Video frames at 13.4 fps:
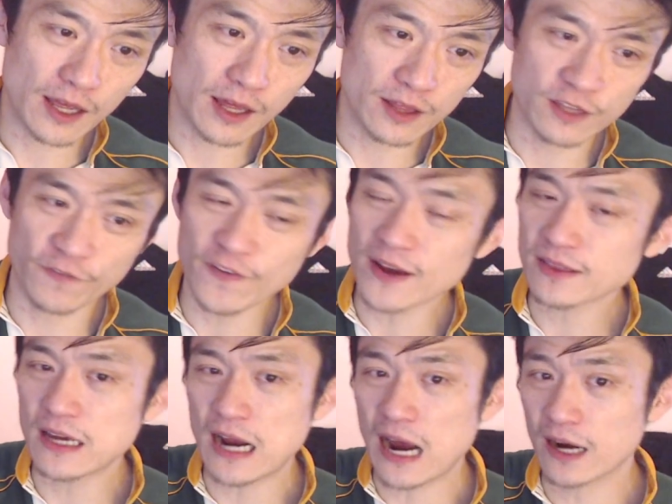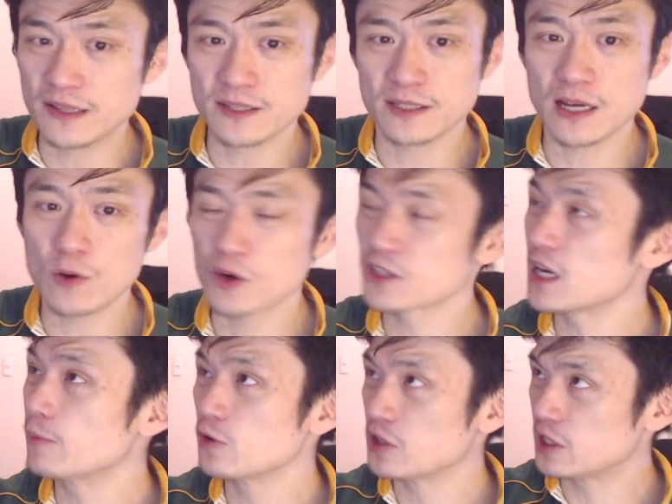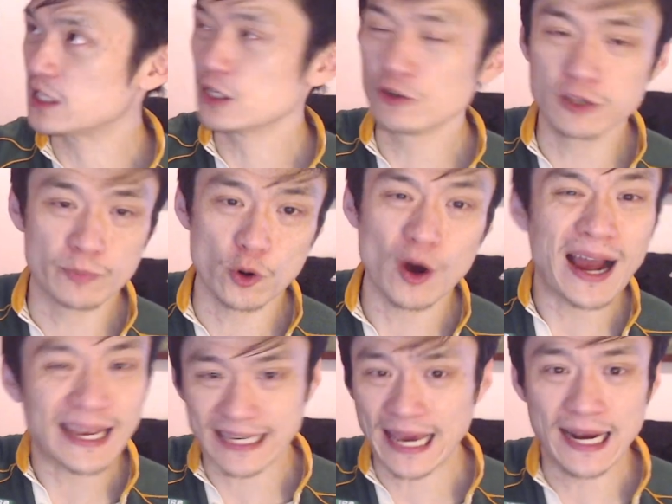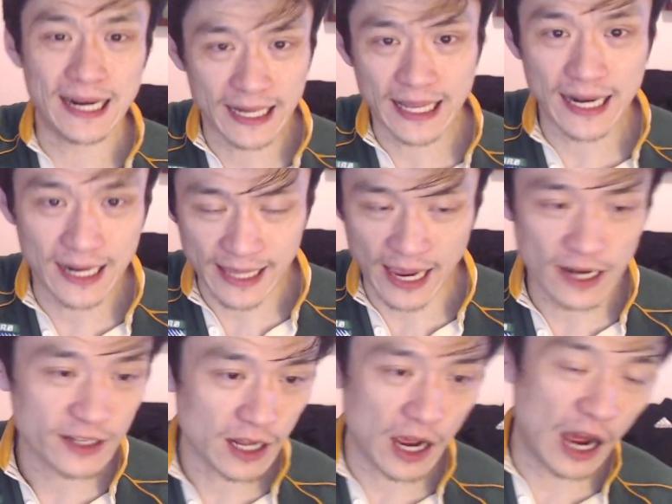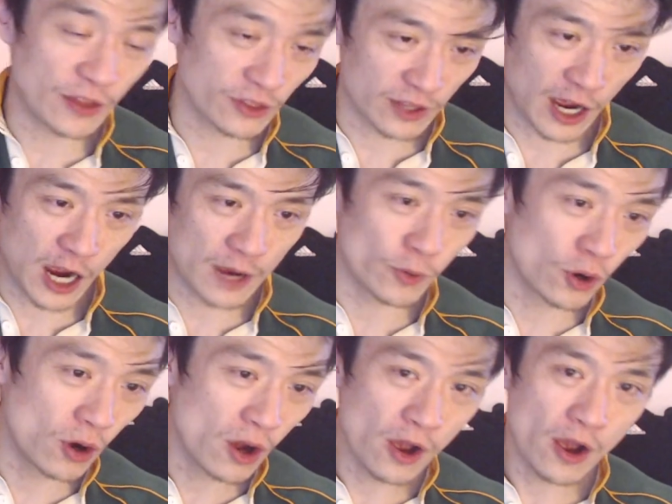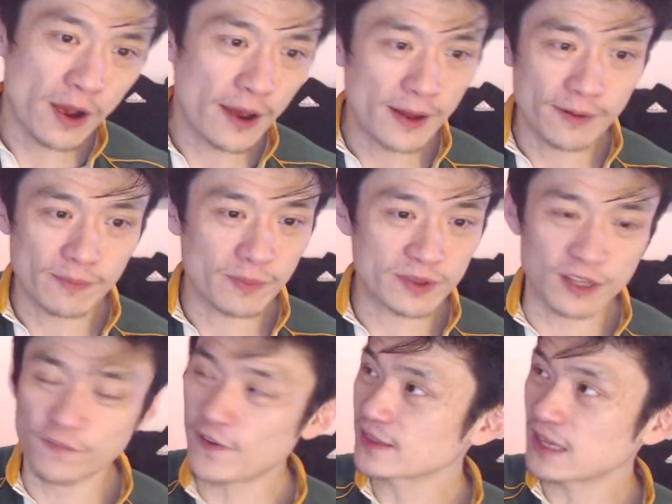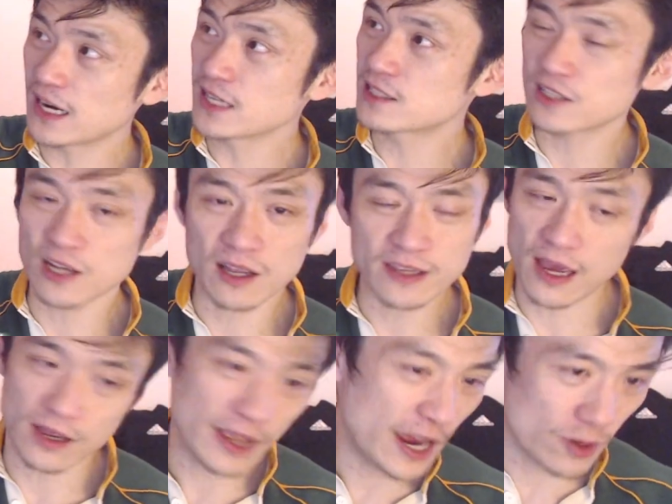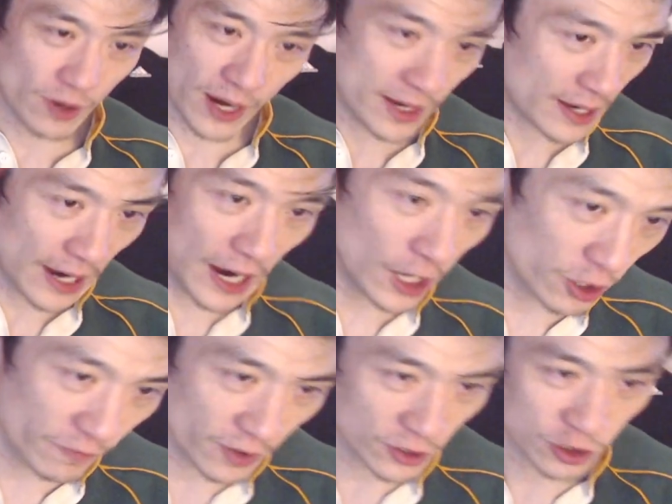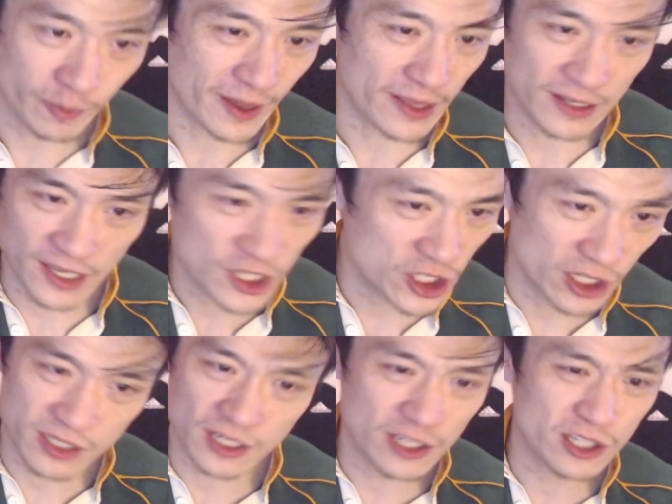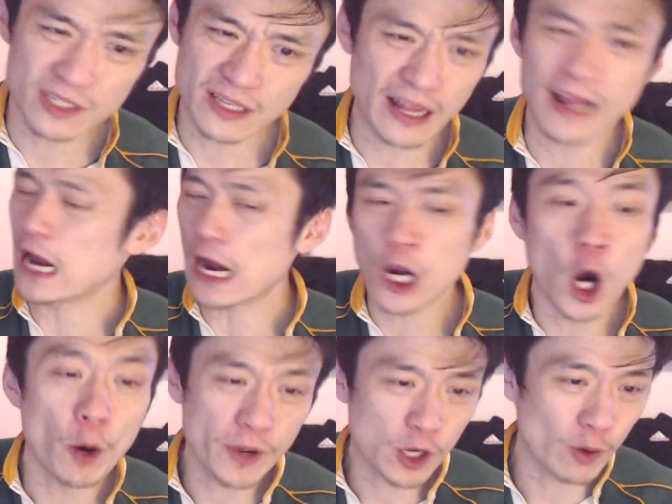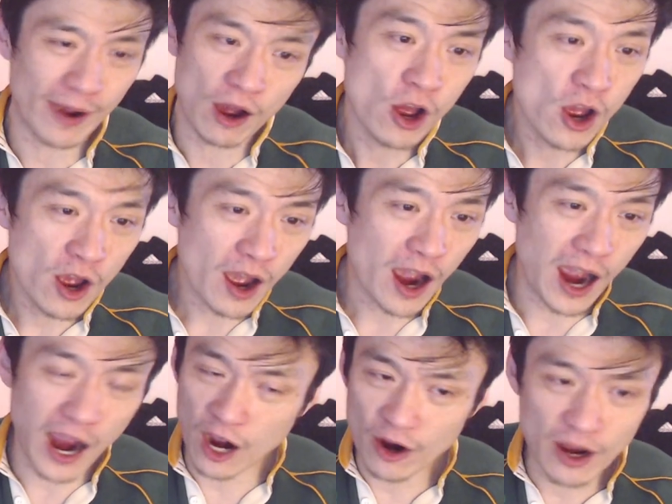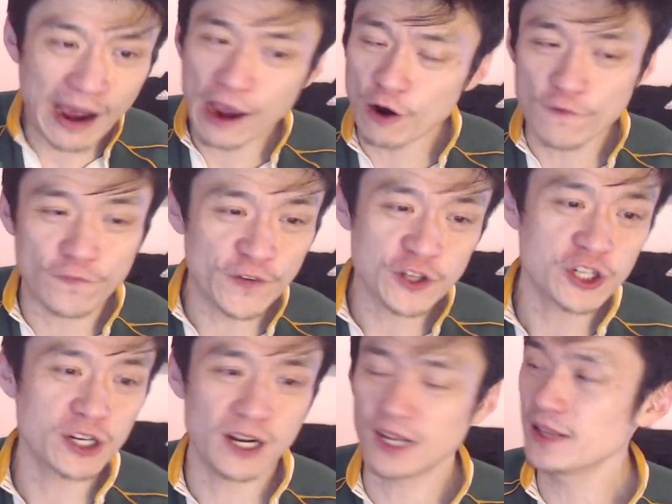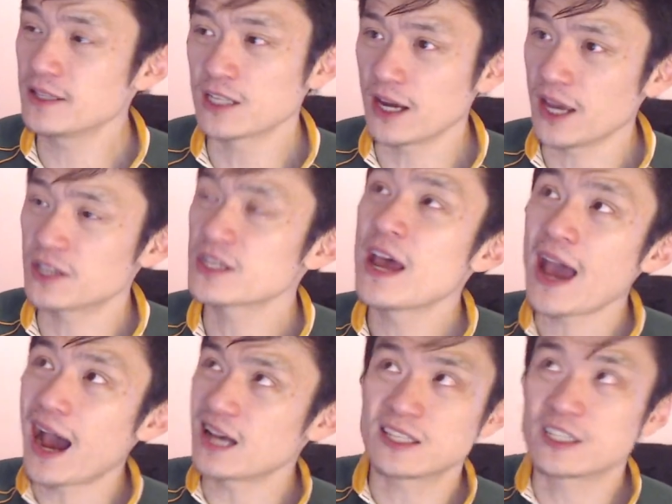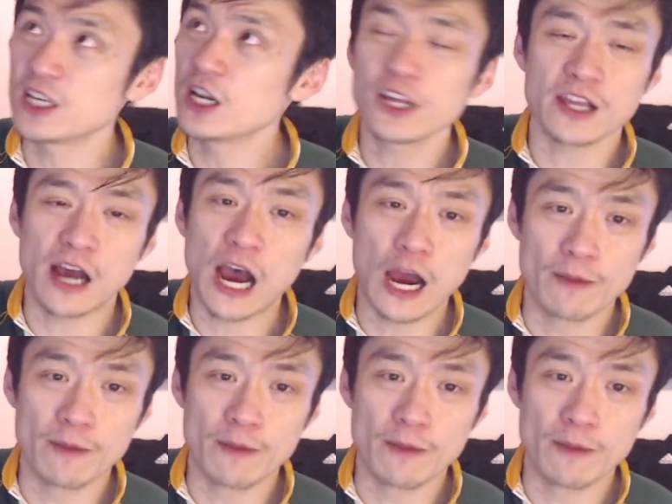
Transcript: Arendse was able to steal the ball again and again and again under the high ball. The fact that anyway, I don't even want to talk about that. It's just like comical how efficient Arendse is at stealing the high